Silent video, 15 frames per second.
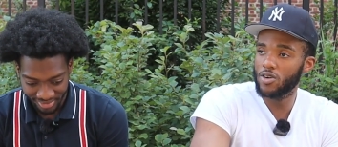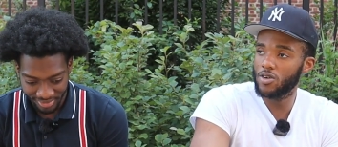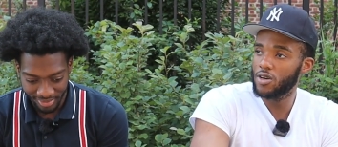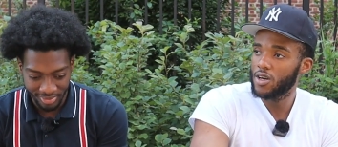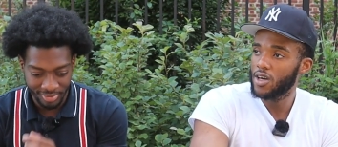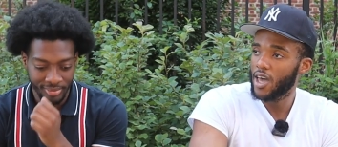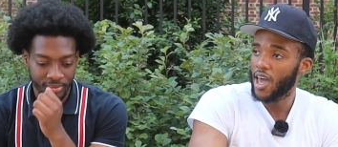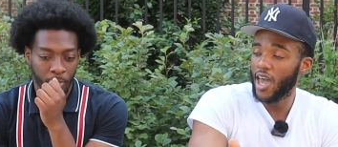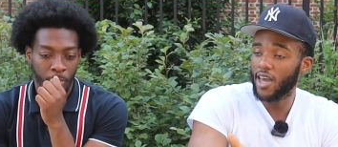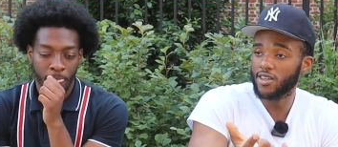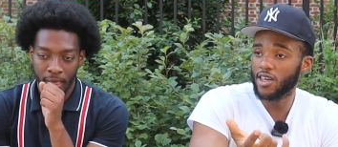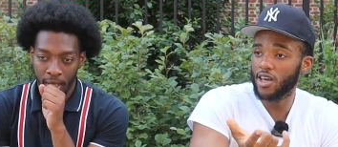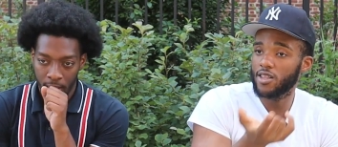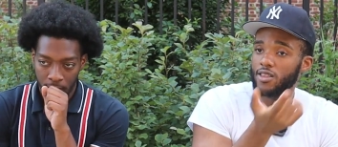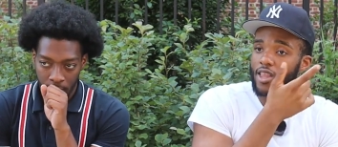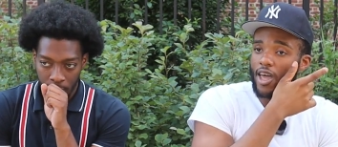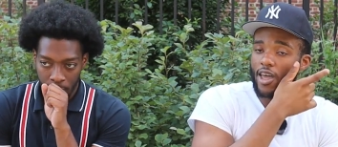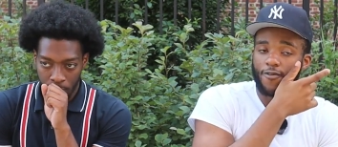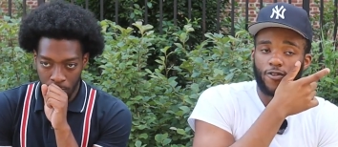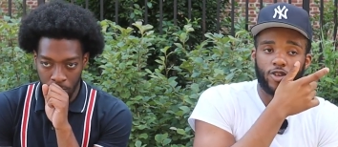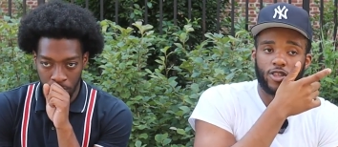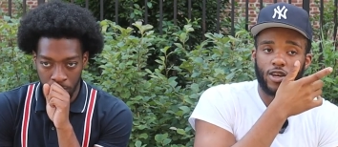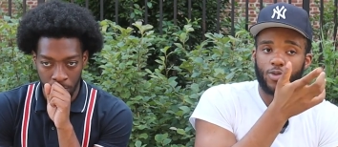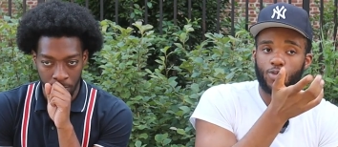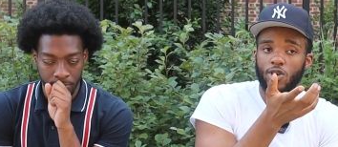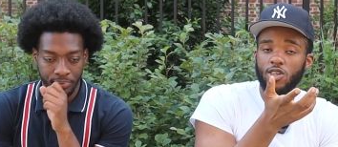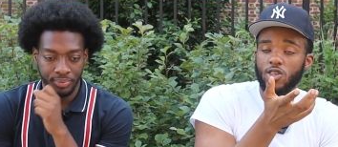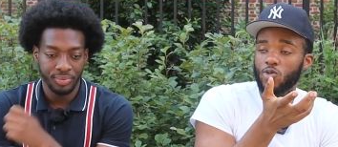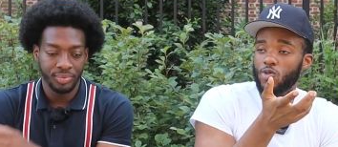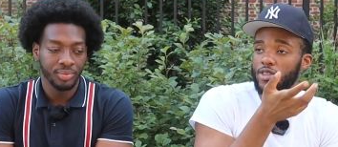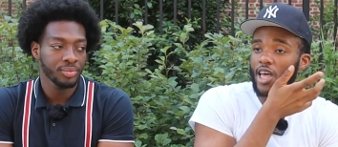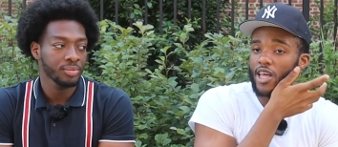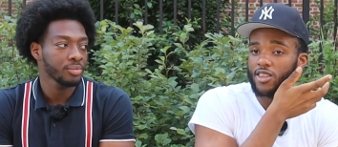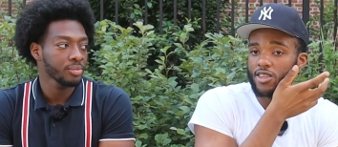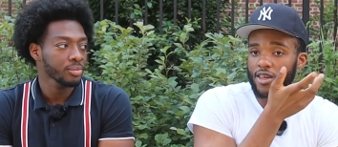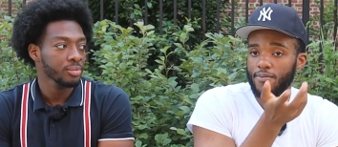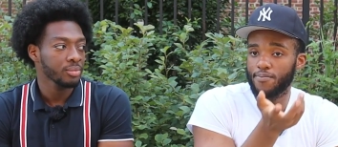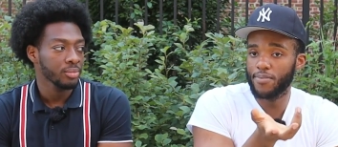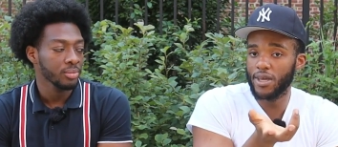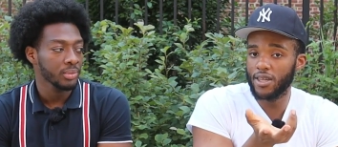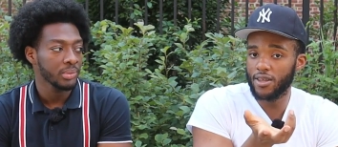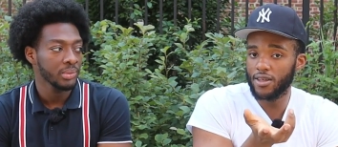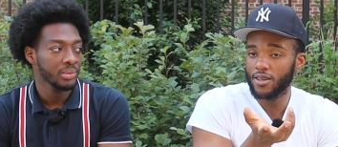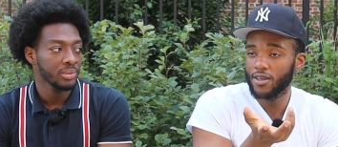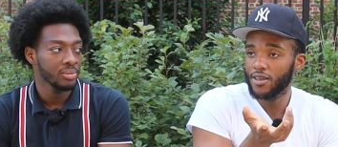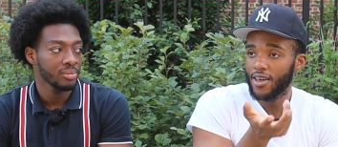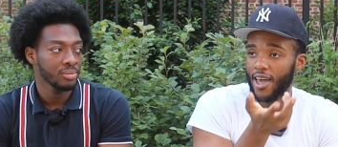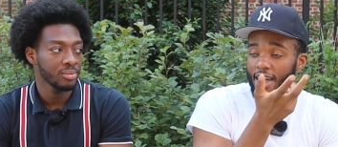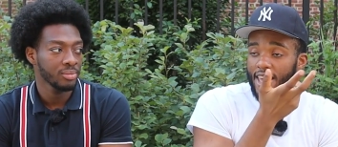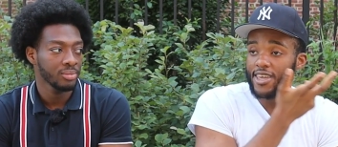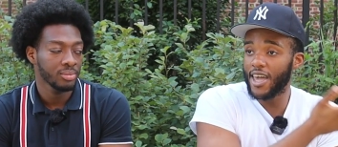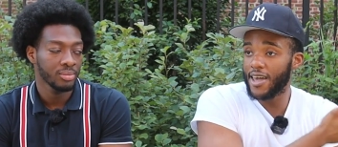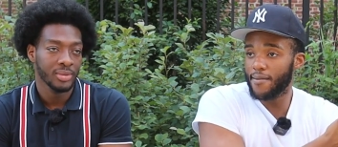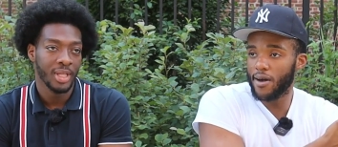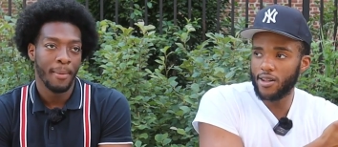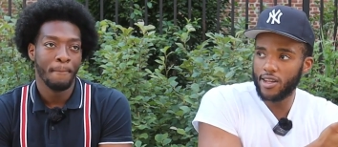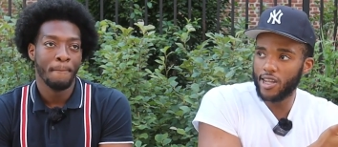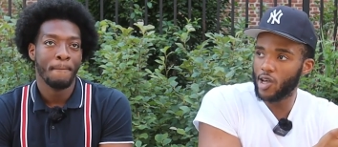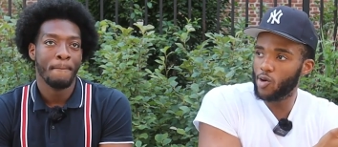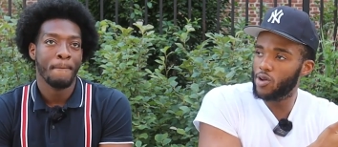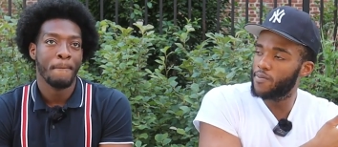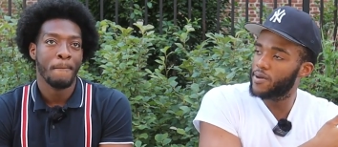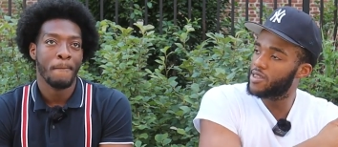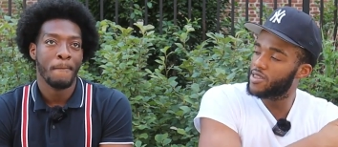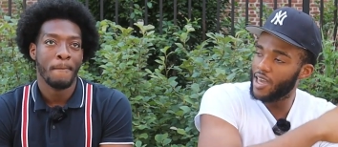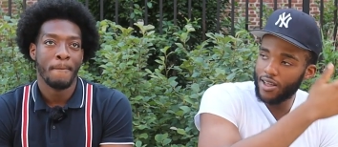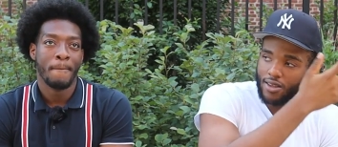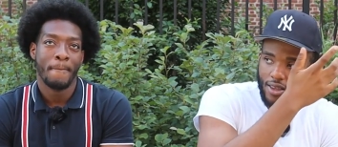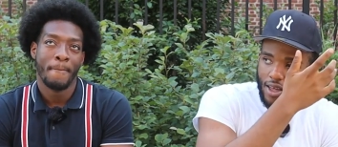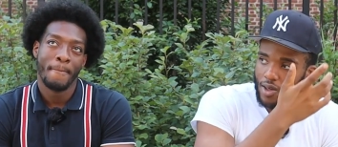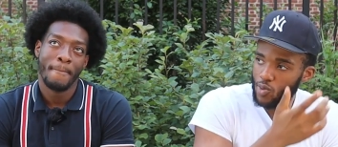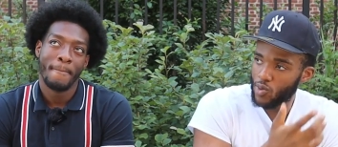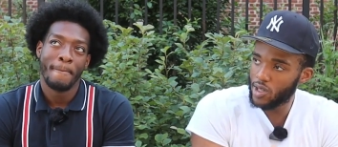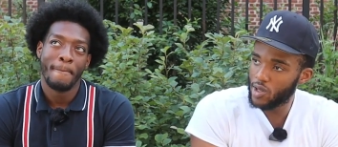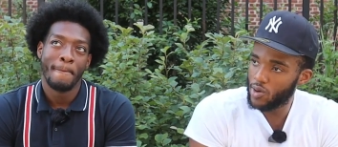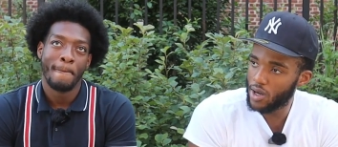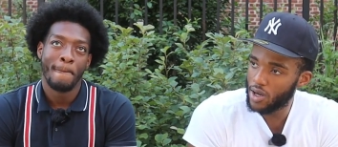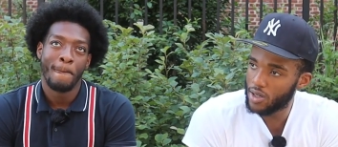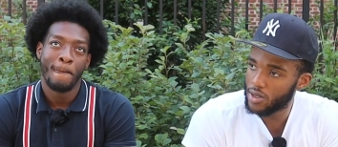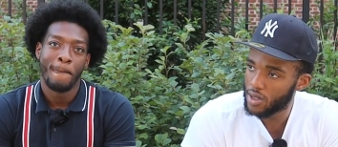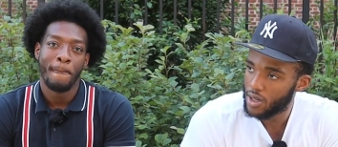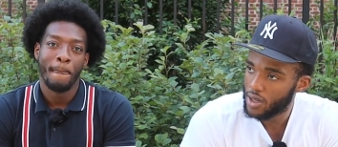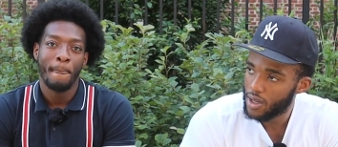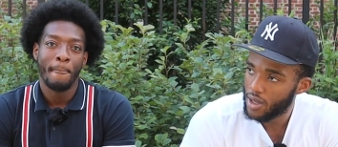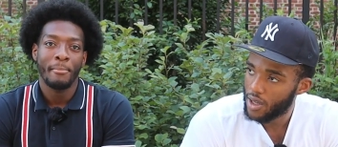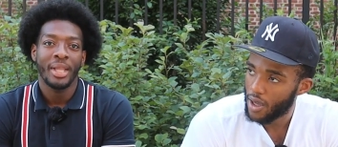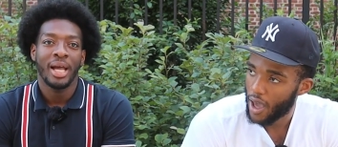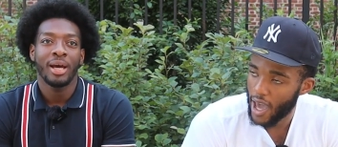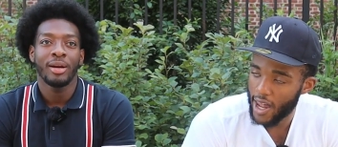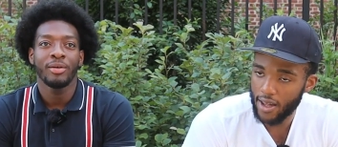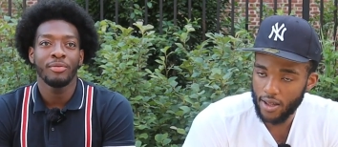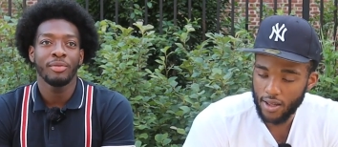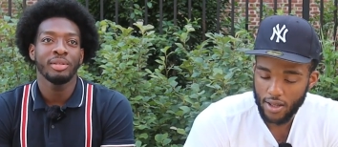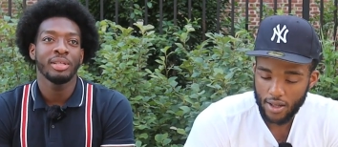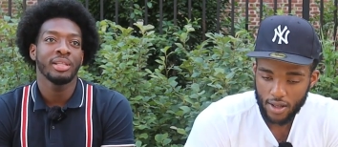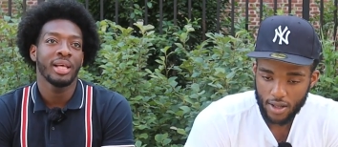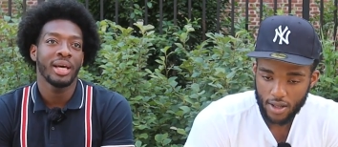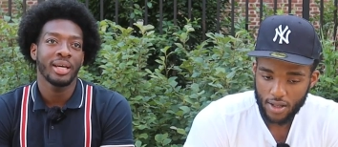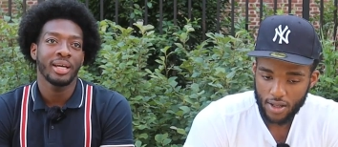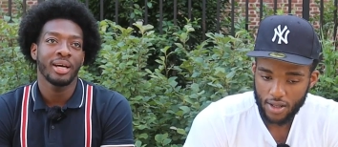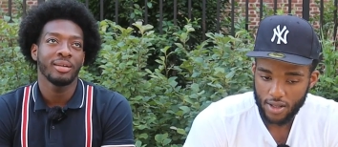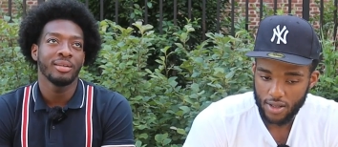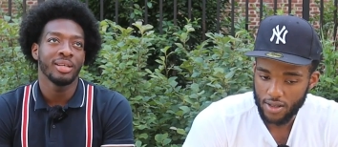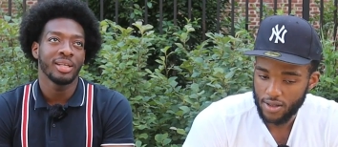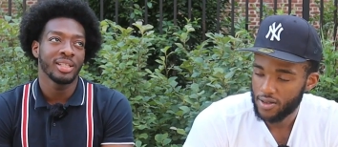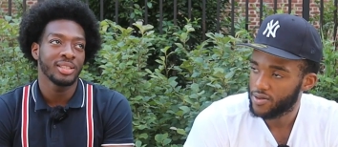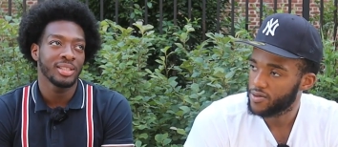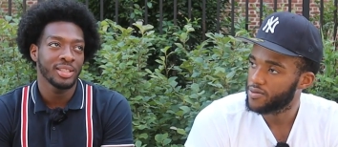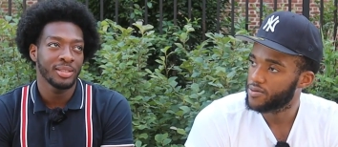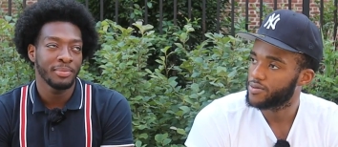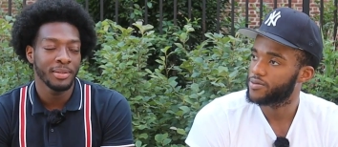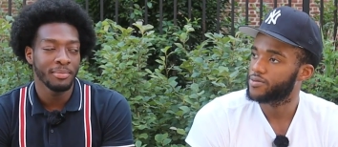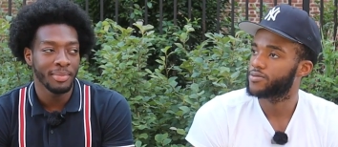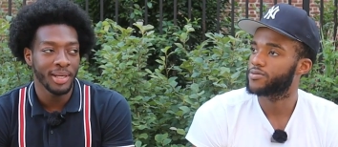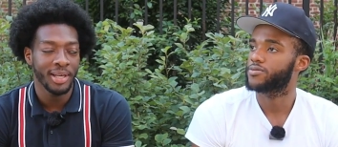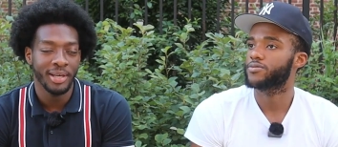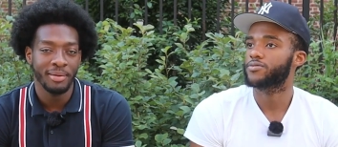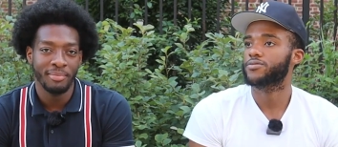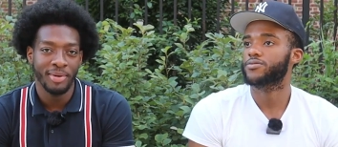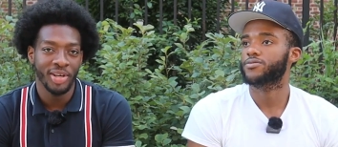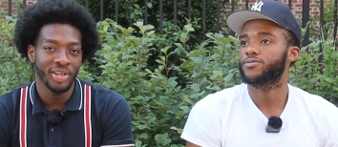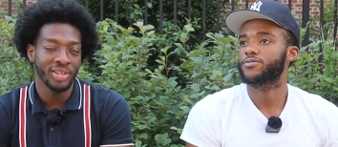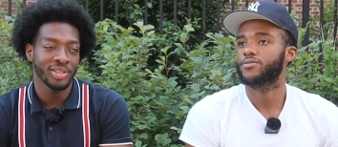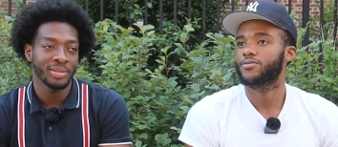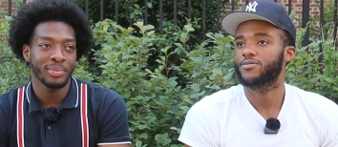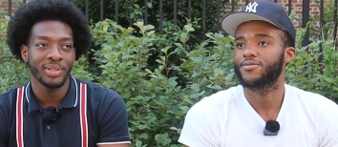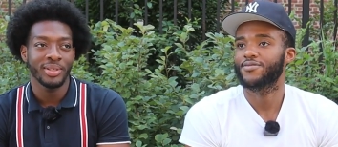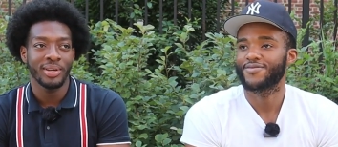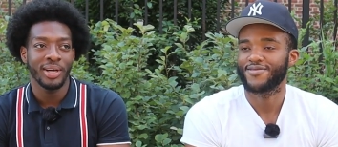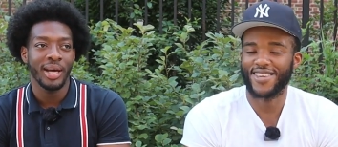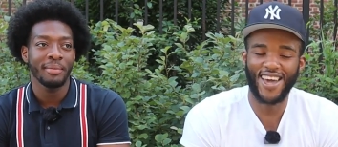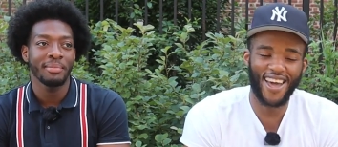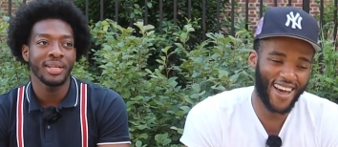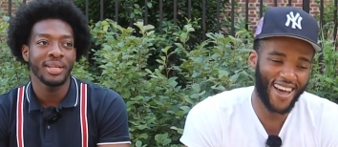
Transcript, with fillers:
Speaker 1: girl, and something like, for some reason, that something beat it, and he came out, that nigga would have been 10 times what he was.
Speaker 2: I don't really like how niggas just be beating murders, bro. I